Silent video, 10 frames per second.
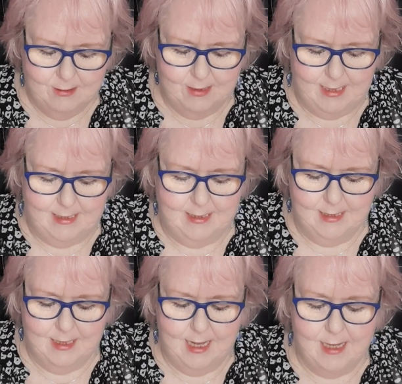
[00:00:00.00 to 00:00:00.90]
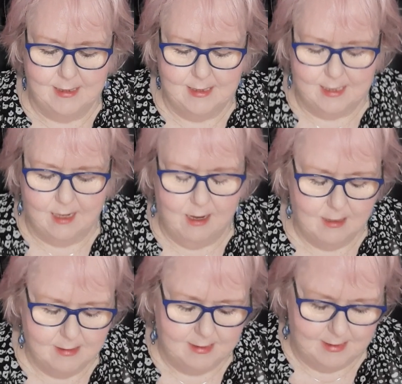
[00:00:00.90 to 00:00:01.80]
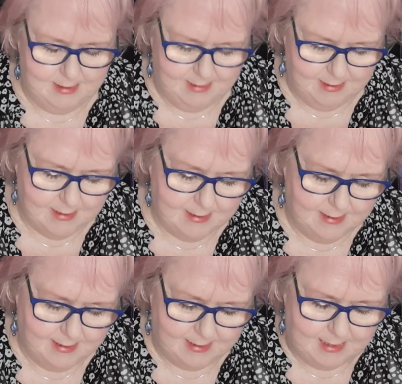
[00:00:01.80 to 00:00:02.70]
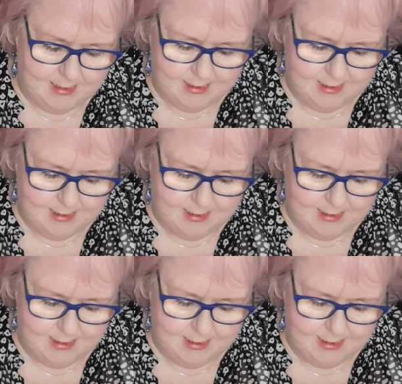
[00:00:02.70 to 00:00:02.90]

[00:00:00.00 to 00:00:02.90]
Right, and the card is